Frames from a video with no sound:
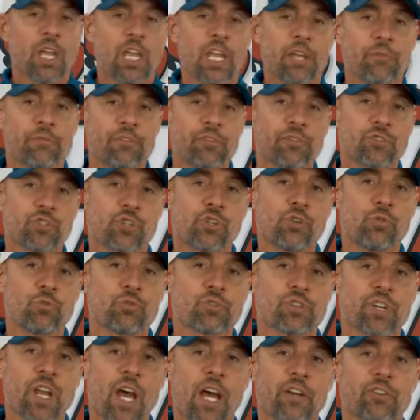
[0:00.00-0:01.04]
If you
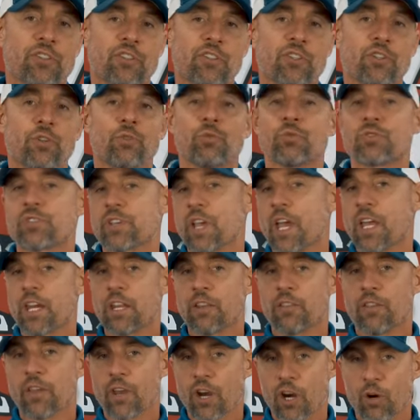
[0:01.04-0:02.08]
choose not to use any
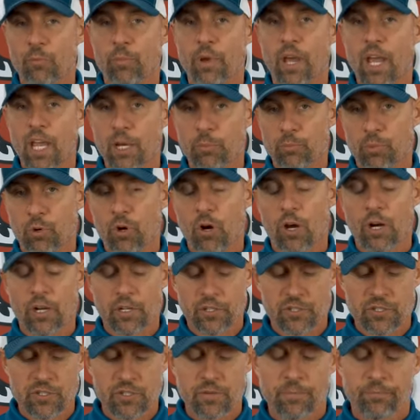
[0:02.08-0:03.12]
of the airbag
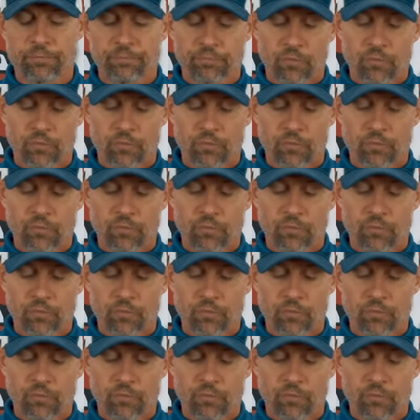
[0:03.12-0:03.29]
products,